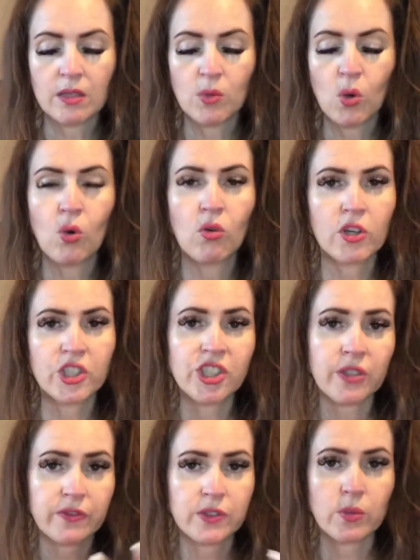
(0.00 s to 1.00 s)
or a
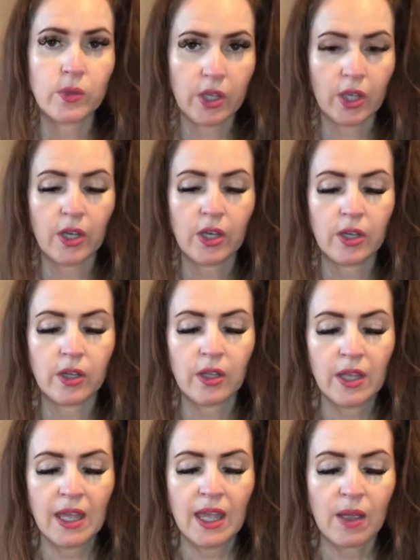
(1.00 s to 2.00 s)
shift to occur
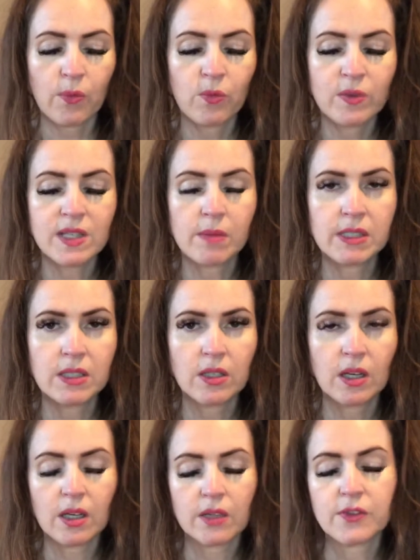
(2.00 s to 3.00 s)
with something in
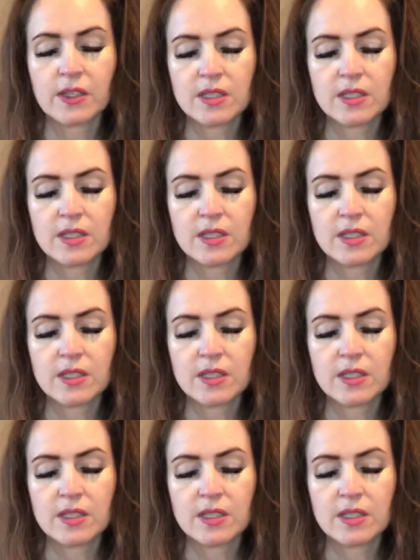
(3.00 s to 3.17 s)
your life,